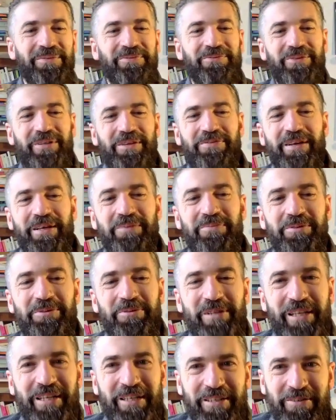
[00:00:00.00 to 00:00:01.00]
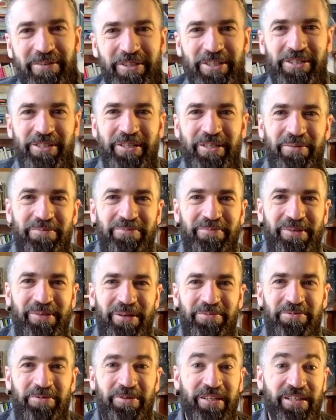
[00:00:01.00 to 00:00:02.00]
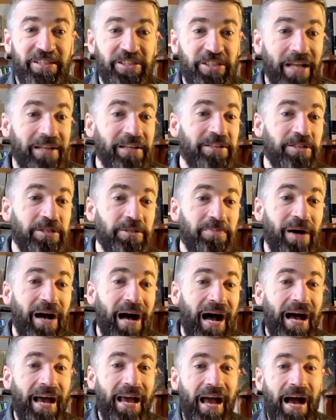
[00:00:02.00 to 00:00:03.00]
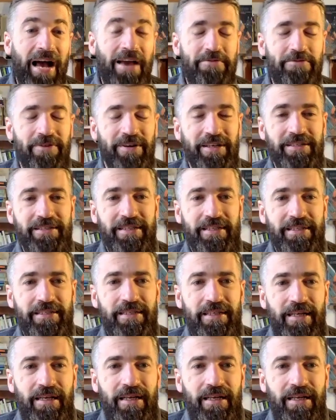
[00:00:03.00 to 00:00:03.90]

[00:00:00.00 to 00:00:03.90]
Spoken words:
Living in between languages comes with its challenges, but I find it